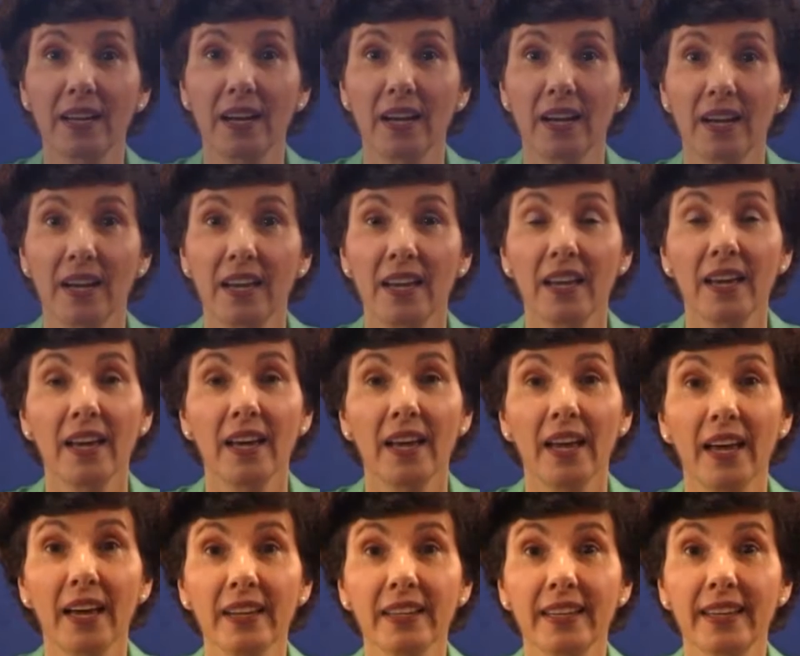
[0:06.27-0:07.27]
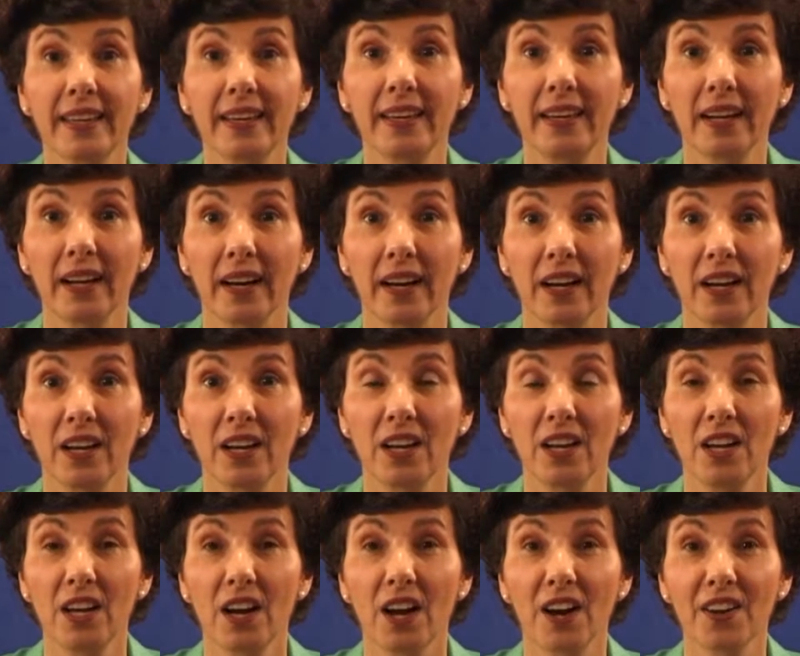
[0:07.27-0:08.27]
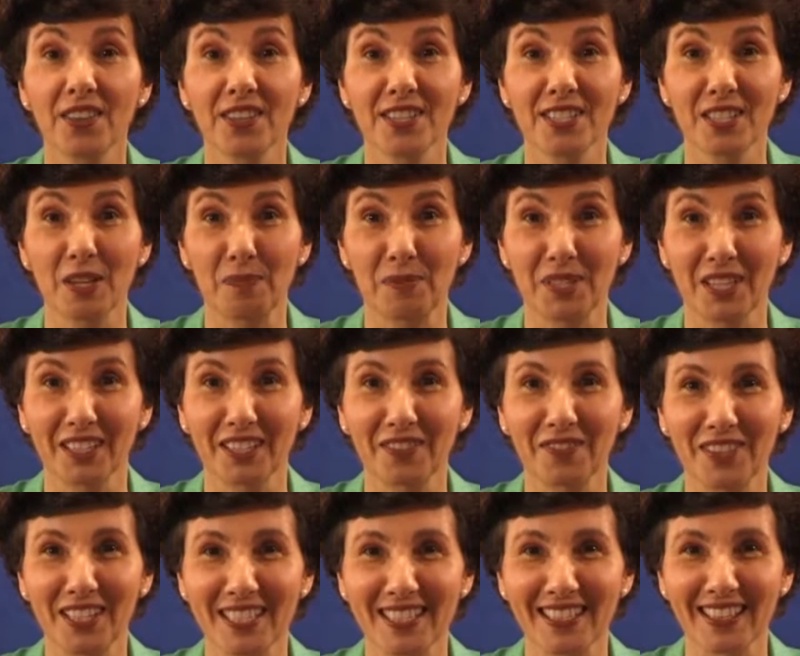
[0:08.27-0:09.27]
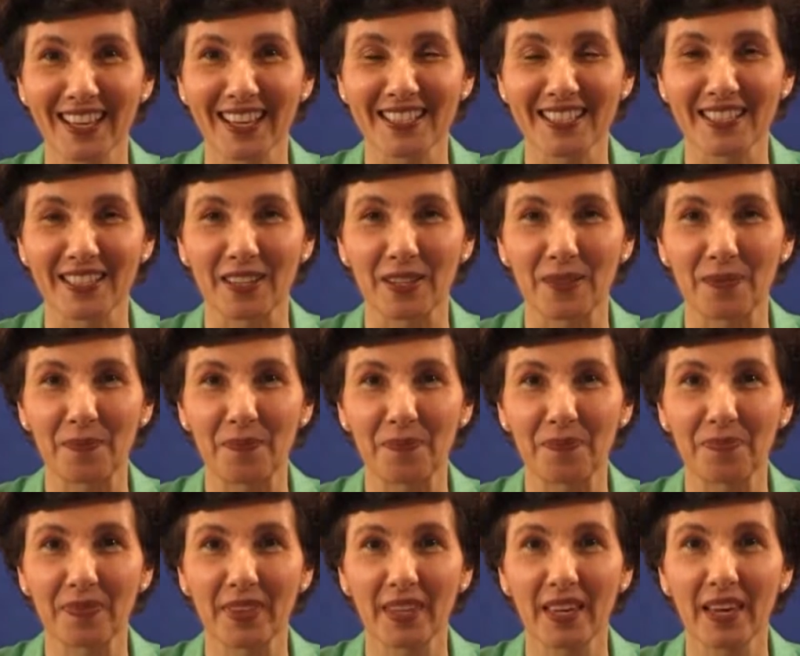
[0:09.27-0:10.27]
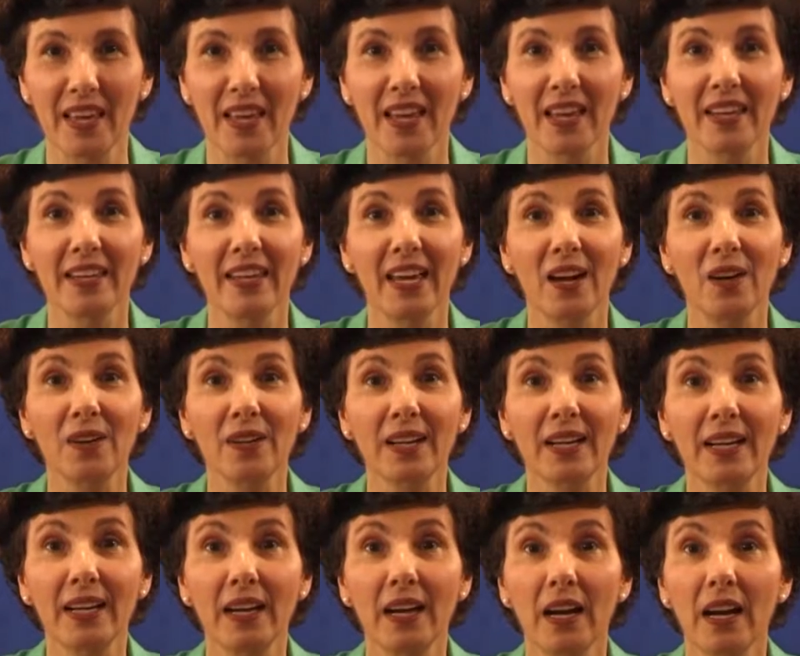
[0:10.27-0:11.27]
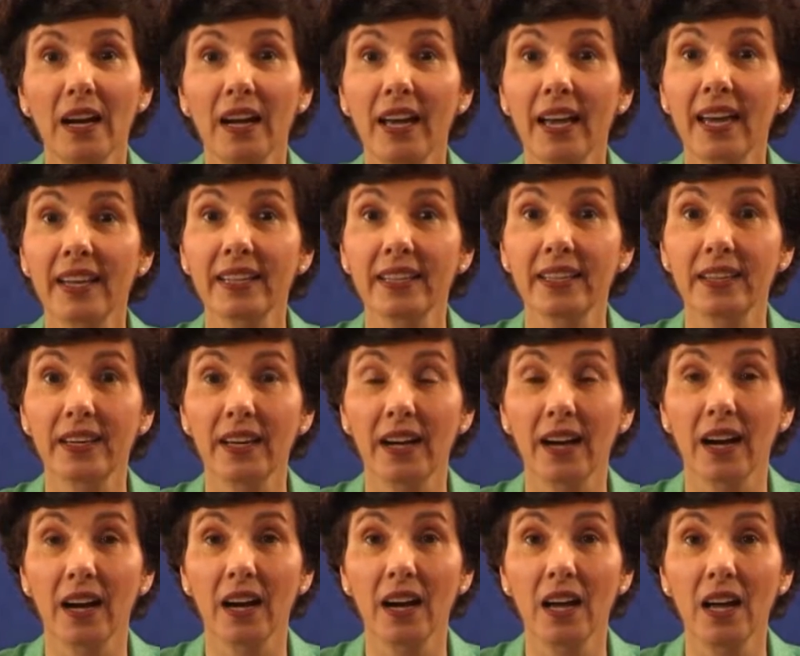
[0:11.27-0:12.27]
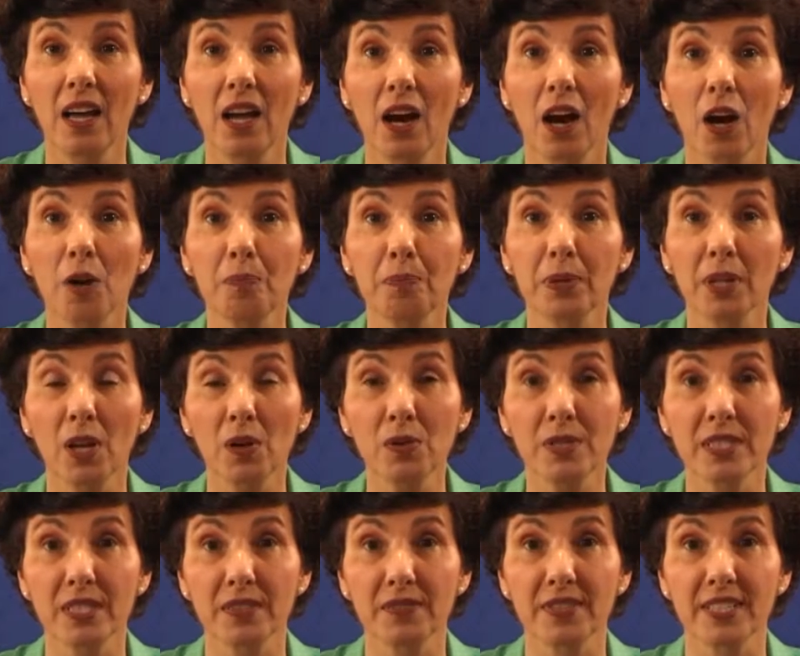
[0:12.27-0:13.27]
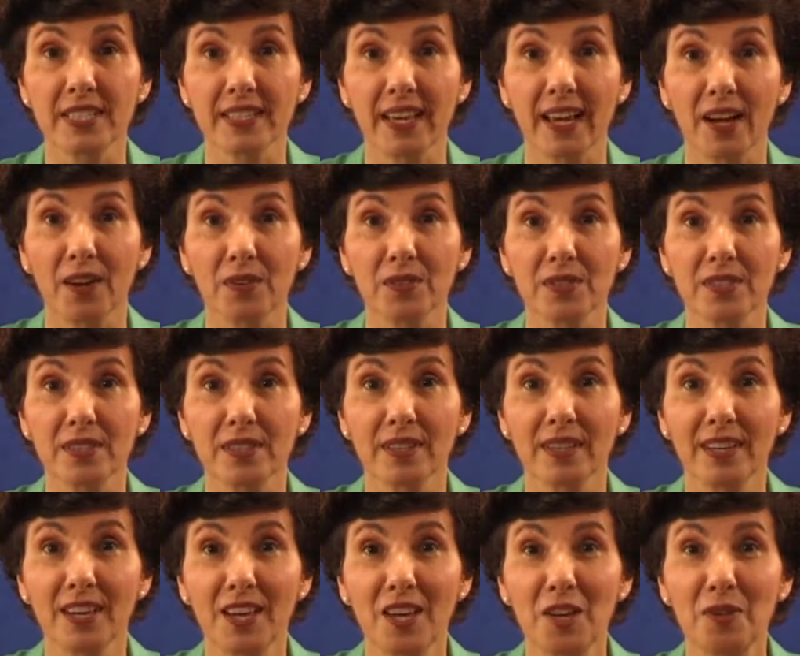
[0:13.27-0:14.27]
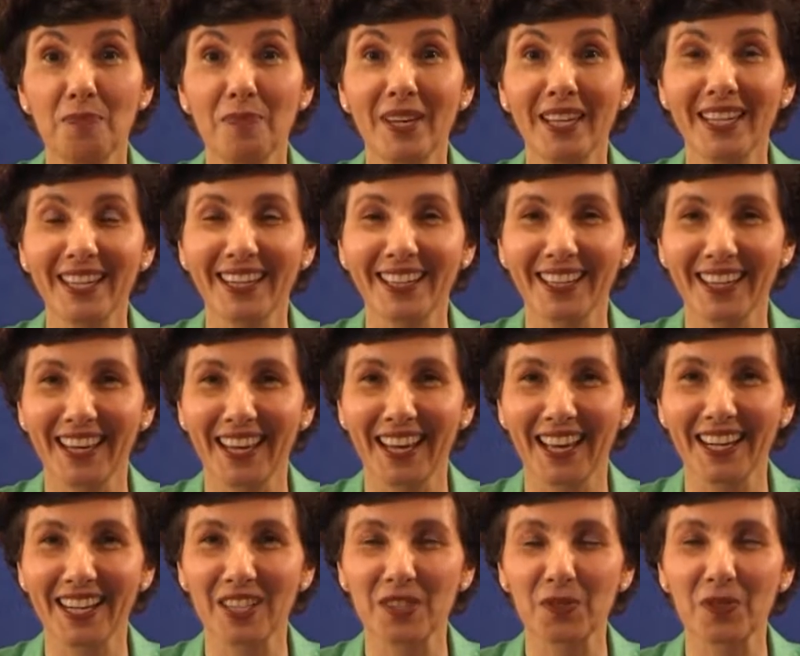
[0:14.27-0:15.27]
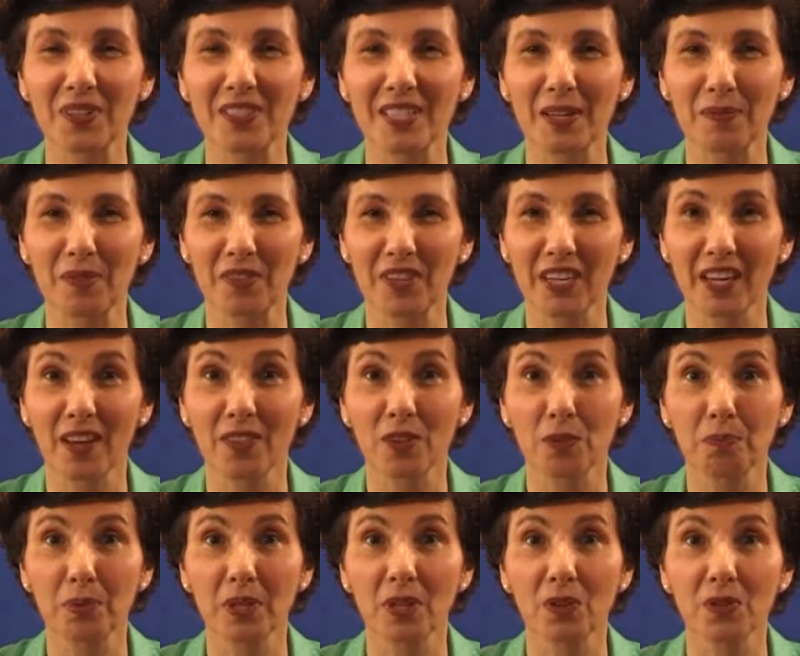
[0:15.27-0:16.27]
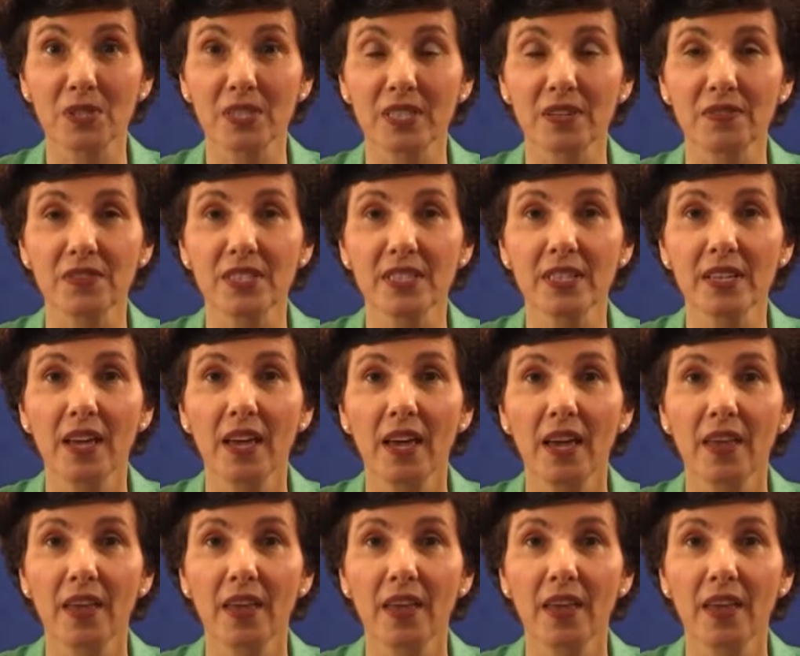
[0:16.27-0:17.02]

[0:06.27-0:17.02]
k and g are the subject of this lesson. Now, k and g are plosive sounds, meaning again, as with some of the other plosives,